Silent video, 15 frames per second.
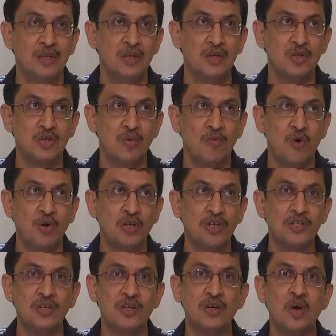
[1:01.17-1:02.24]
So what is
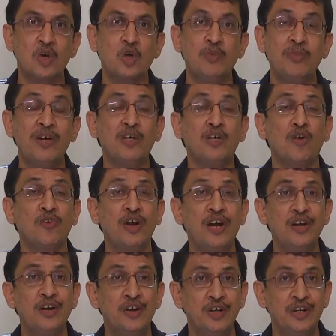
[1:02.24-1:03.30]
the document of
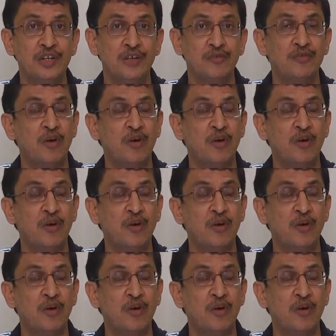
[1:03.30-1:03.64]
entry for